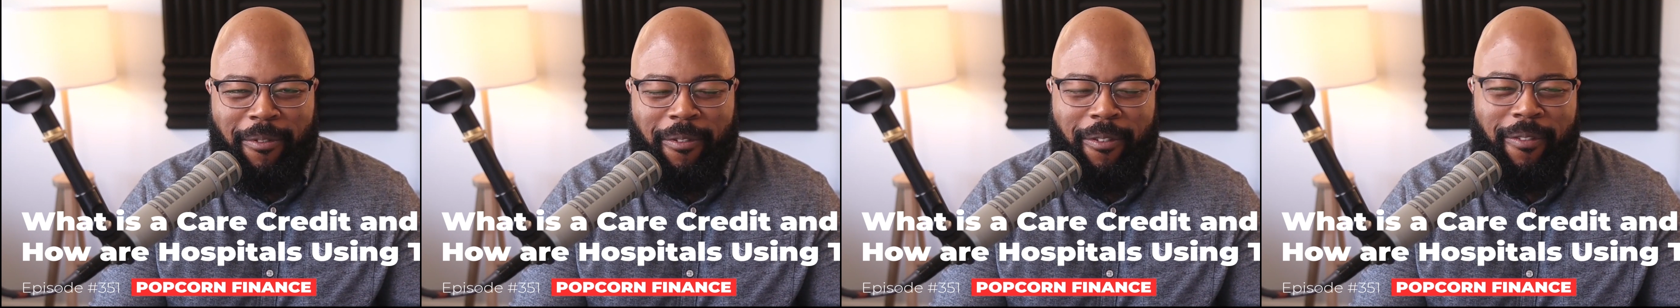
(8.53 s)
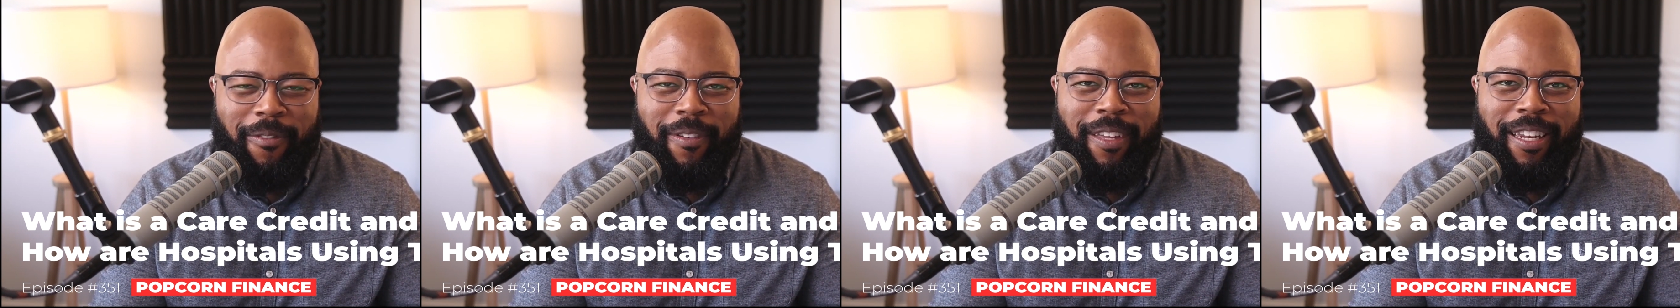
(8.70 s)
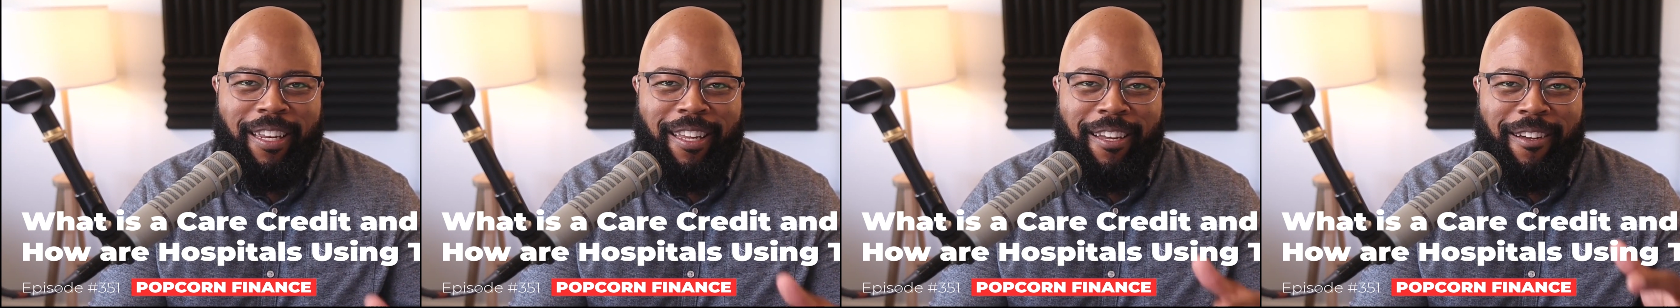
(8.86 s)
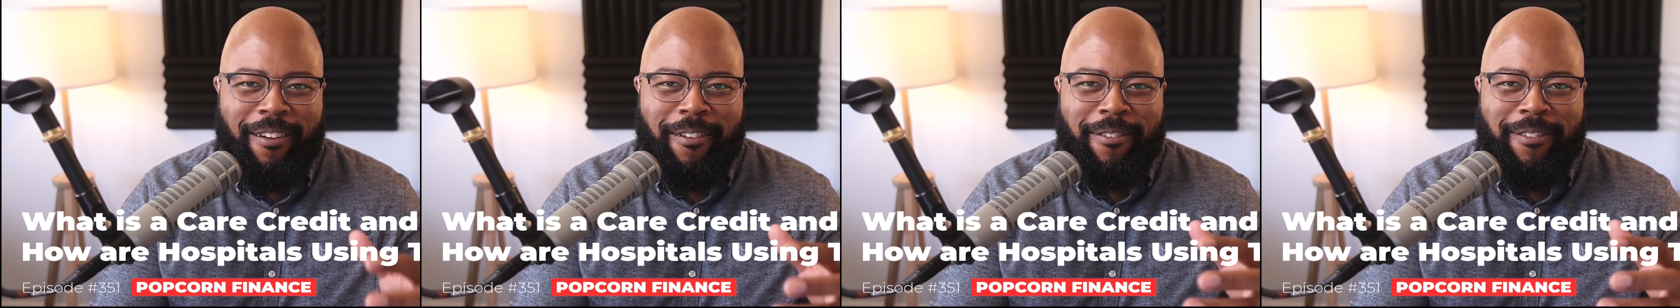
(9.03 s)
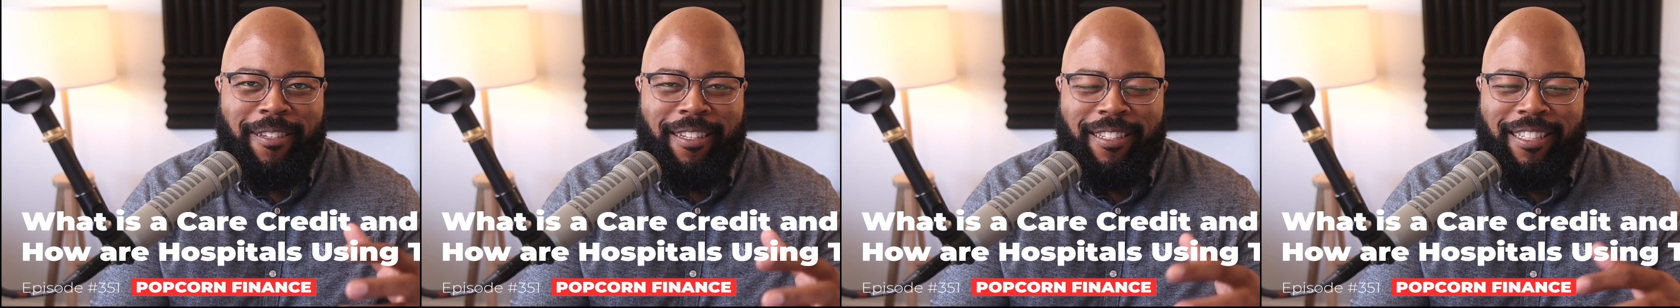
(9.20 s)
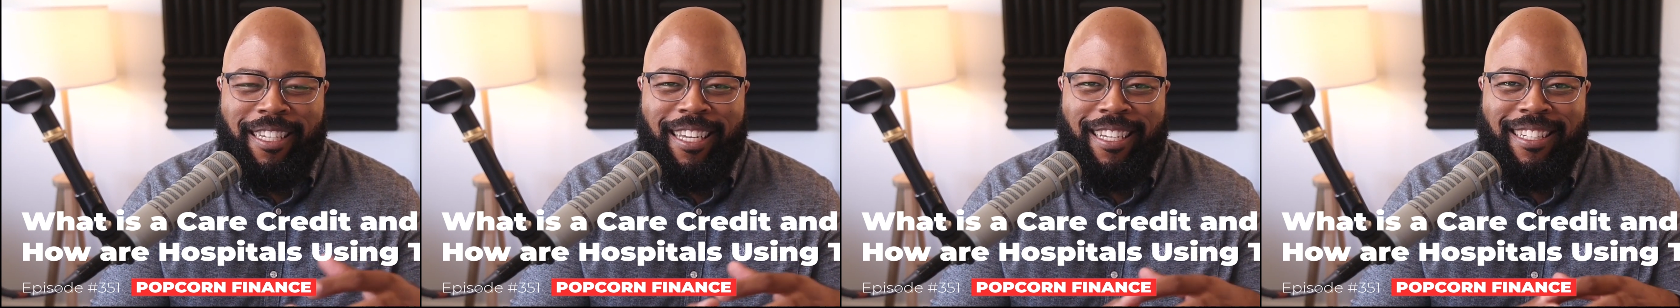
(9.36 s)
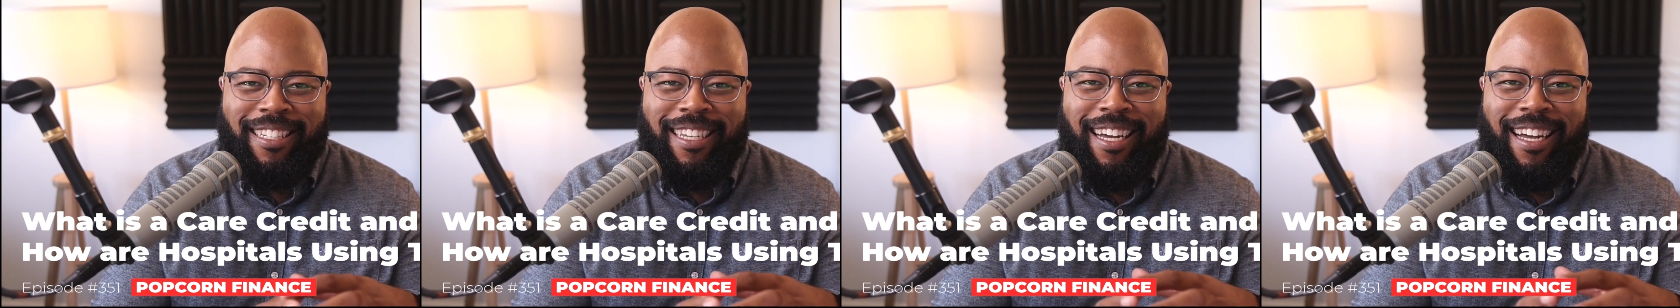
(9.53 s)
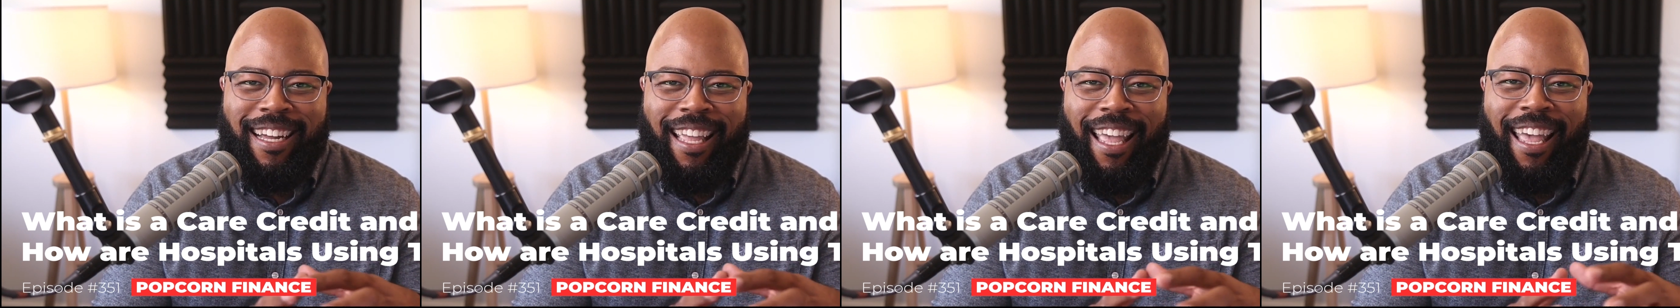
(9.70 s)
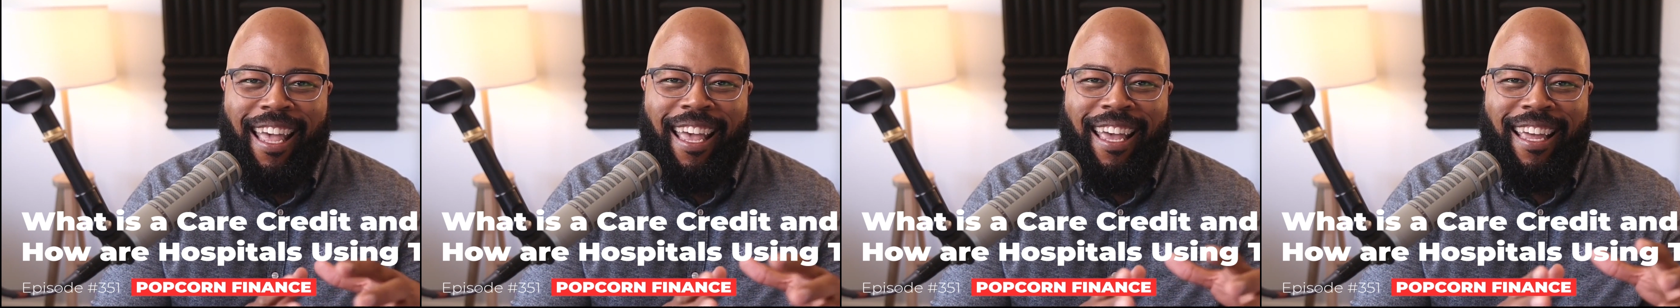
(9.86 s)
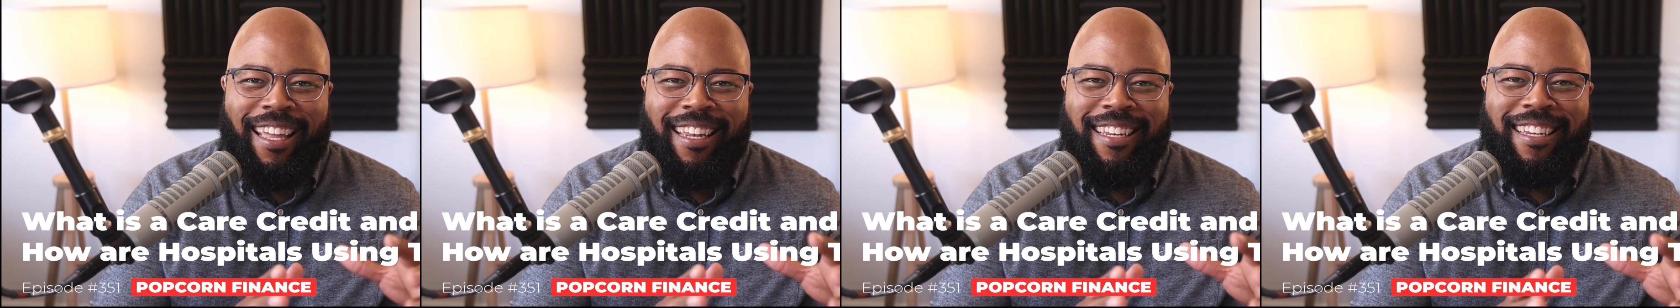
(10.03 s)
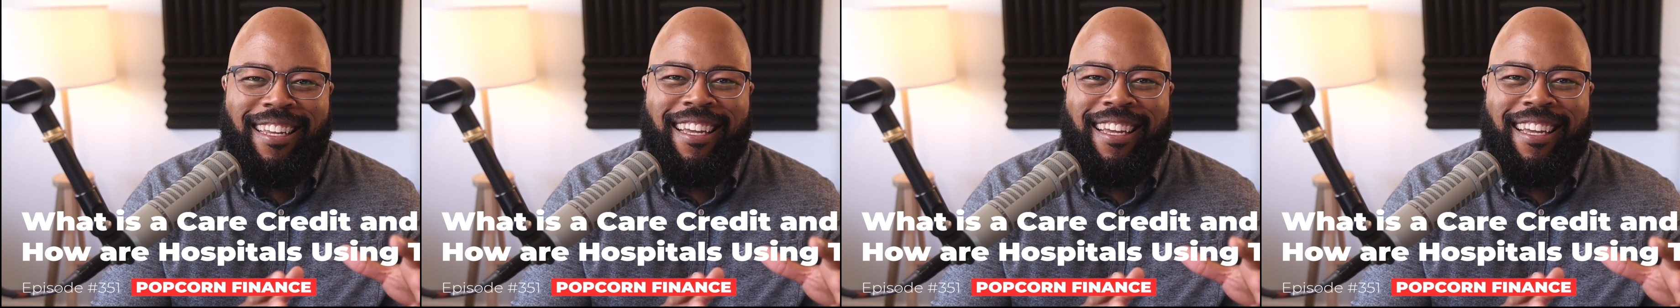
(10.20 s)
your videos on TikTok, and